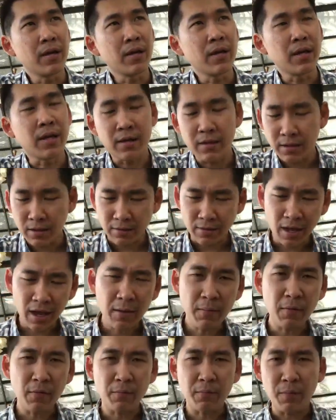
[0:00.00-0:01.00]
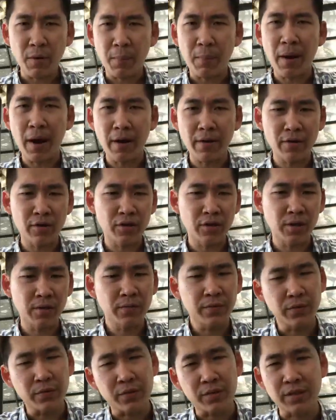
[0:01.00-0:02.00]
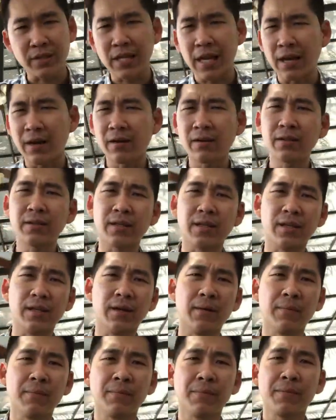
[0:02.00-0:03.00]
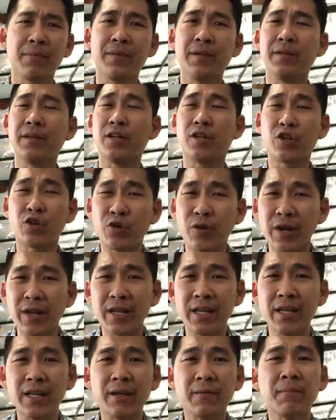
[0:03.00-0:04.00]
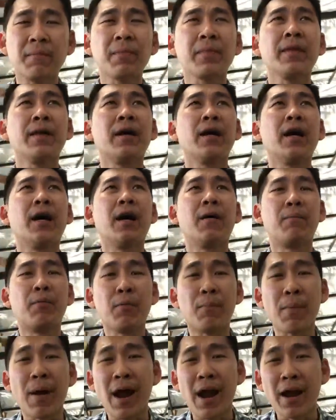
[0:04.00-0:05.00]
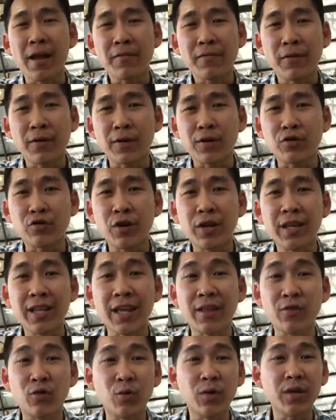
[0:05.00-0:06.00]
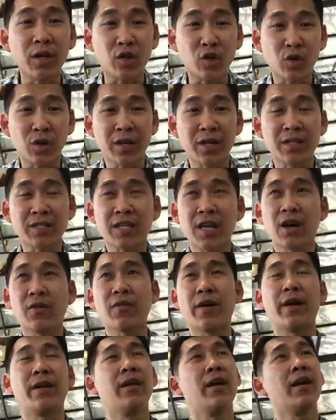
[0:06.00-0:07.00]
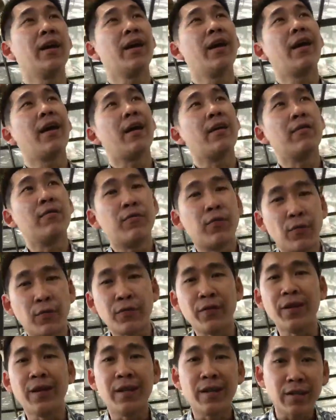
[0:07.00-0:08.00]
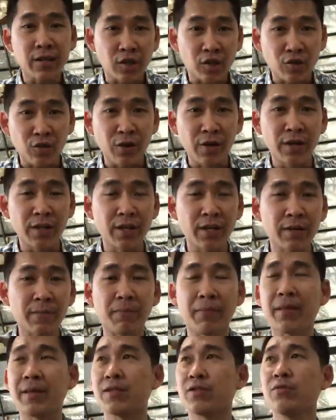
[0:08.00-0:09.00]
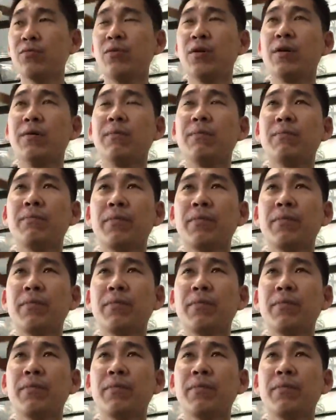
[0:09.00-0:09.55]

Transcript: in the time of preparation to sell the training, preparing for the training and doing the training itself and fulfilling the training and so on.